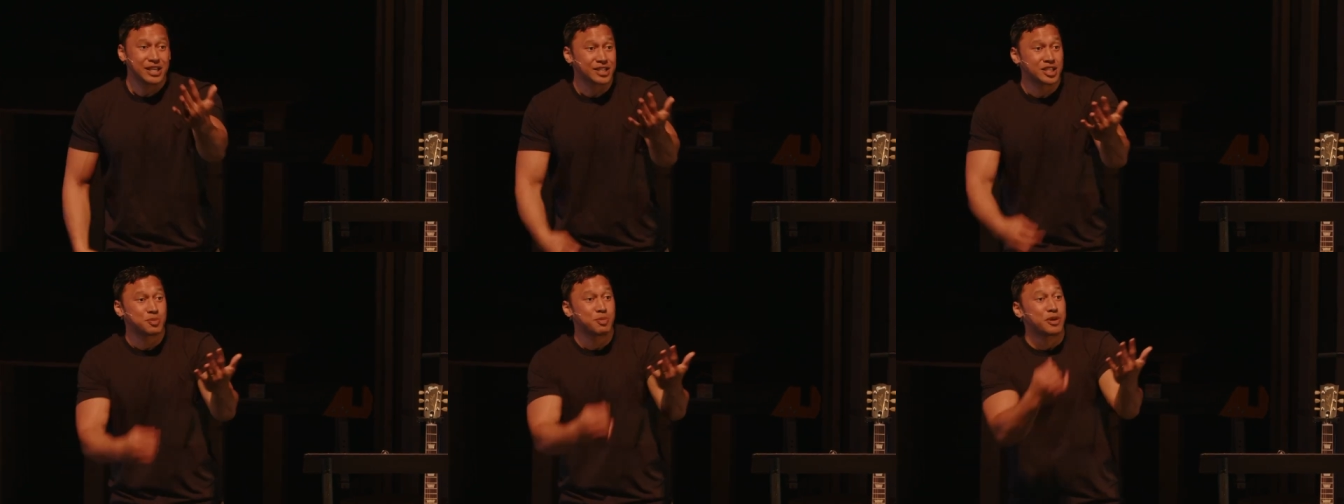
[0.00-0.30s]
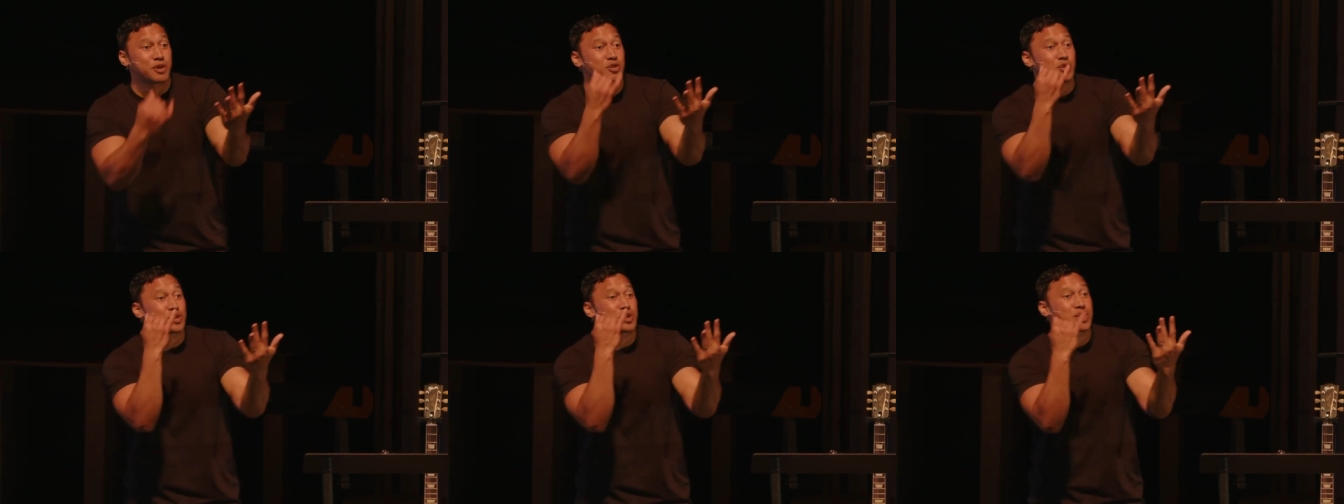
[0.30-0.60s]
and
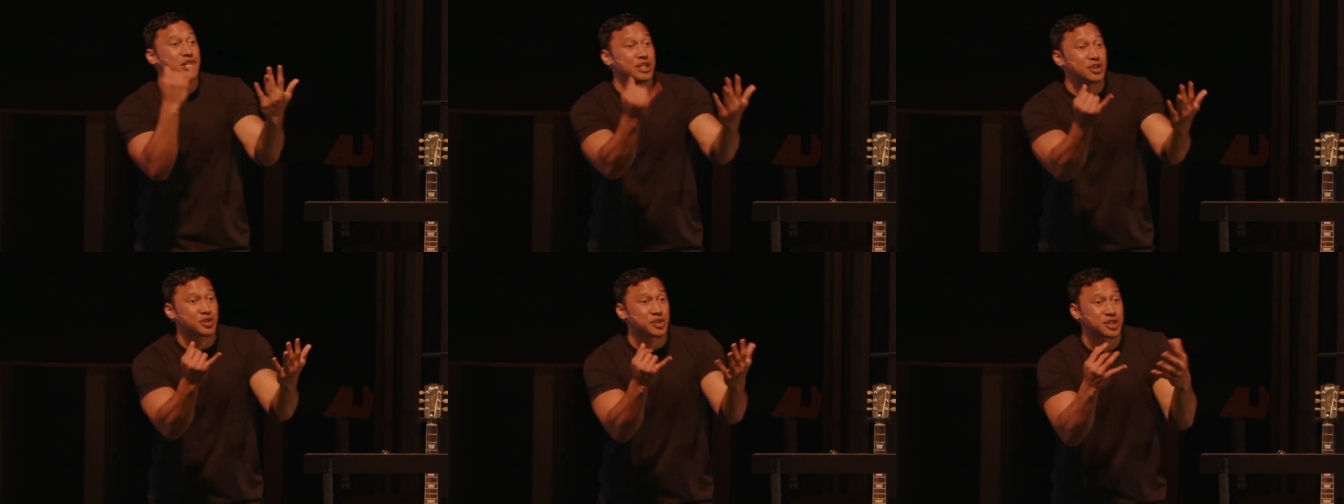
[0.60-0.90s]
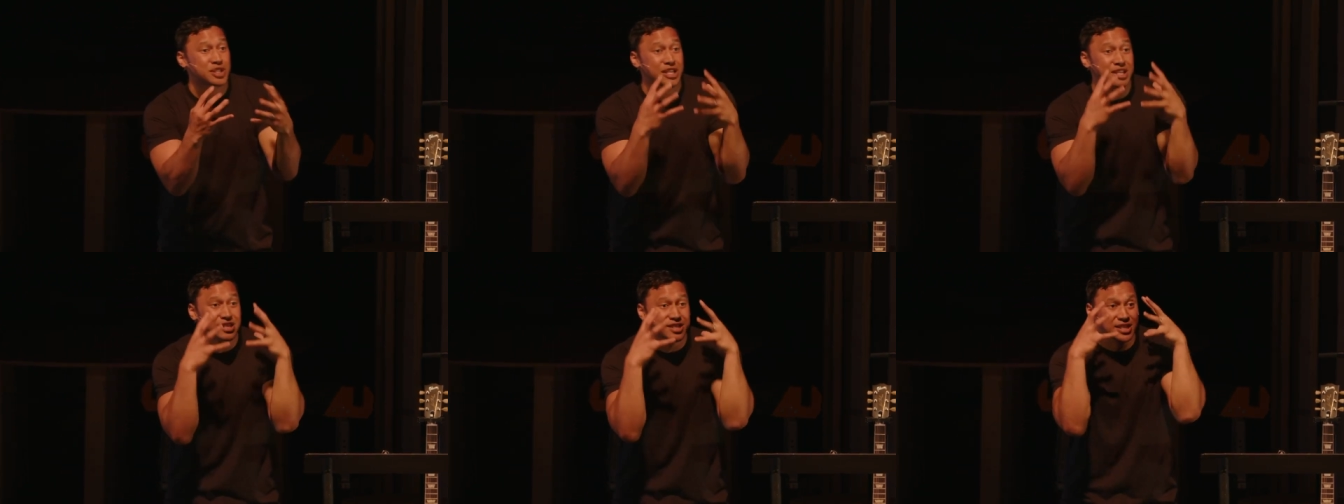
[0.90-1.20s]
spiritual senior
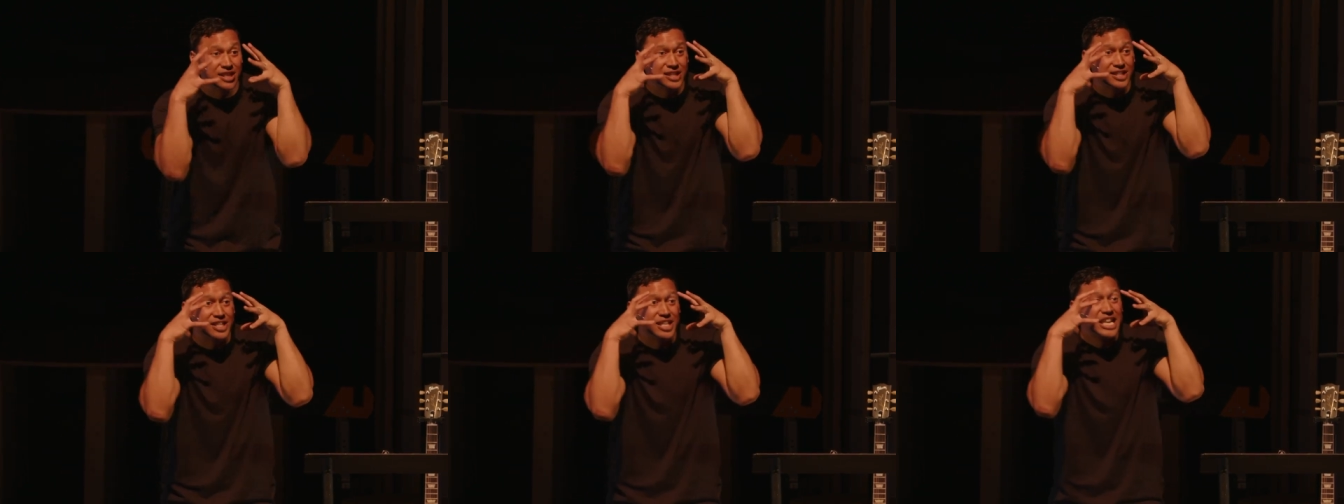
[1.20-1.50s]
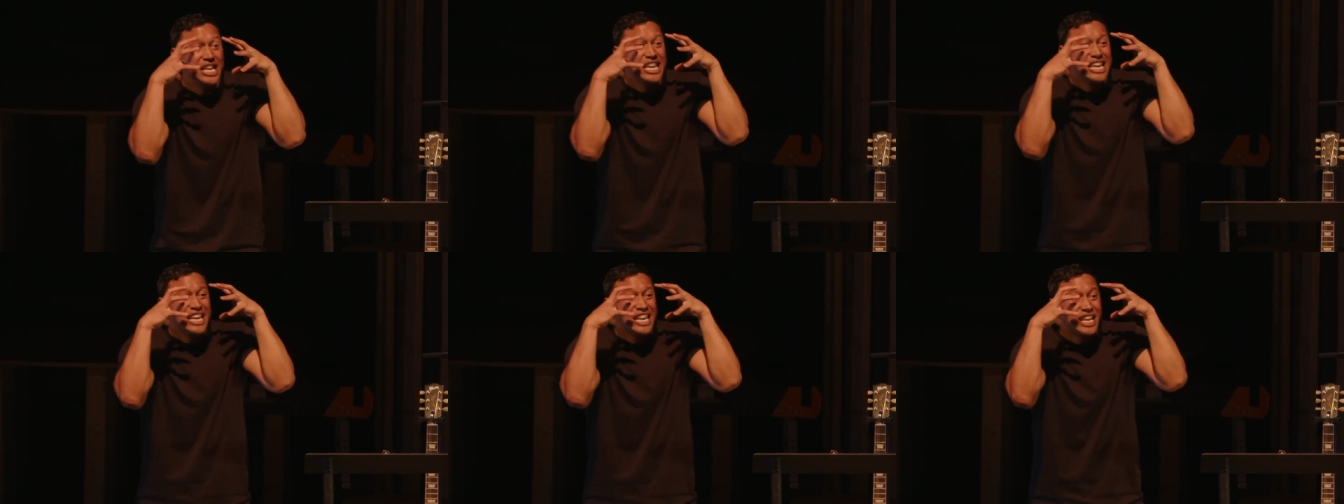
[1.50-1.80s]
citizens
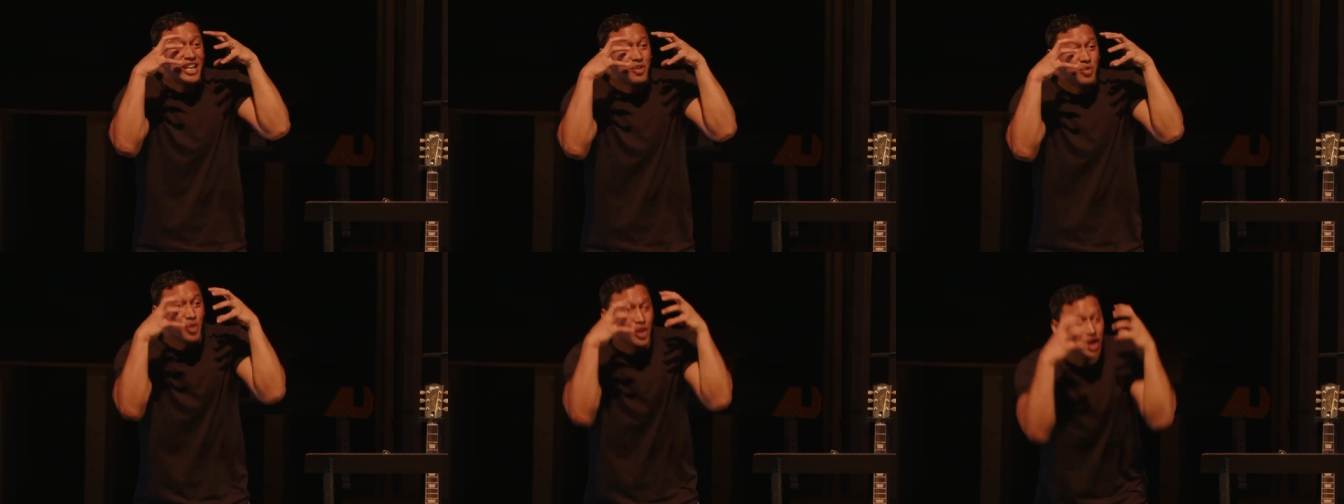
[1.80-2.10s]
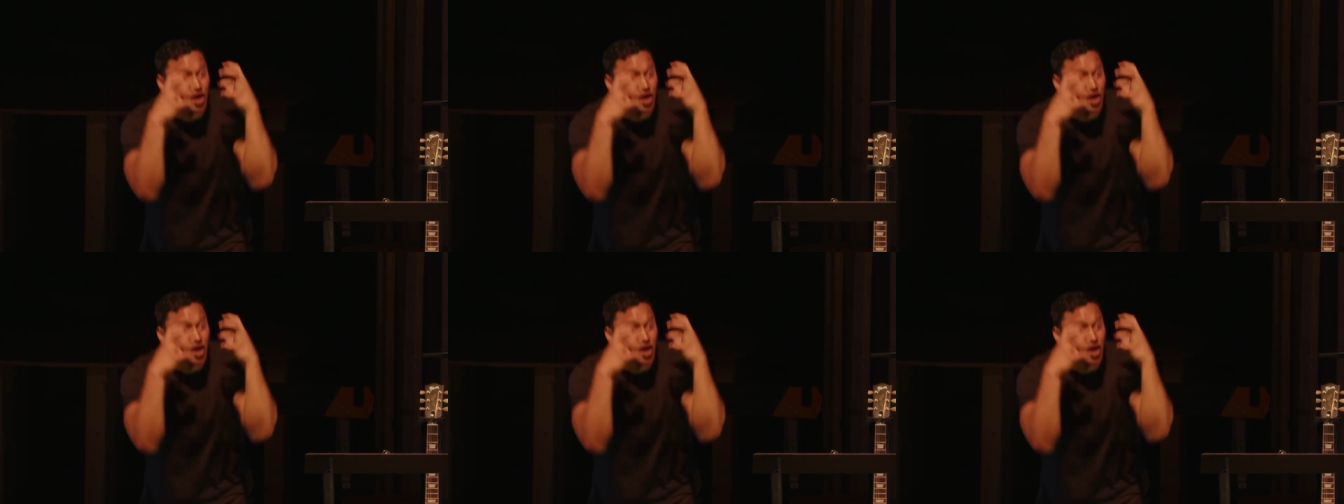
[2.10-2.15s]
in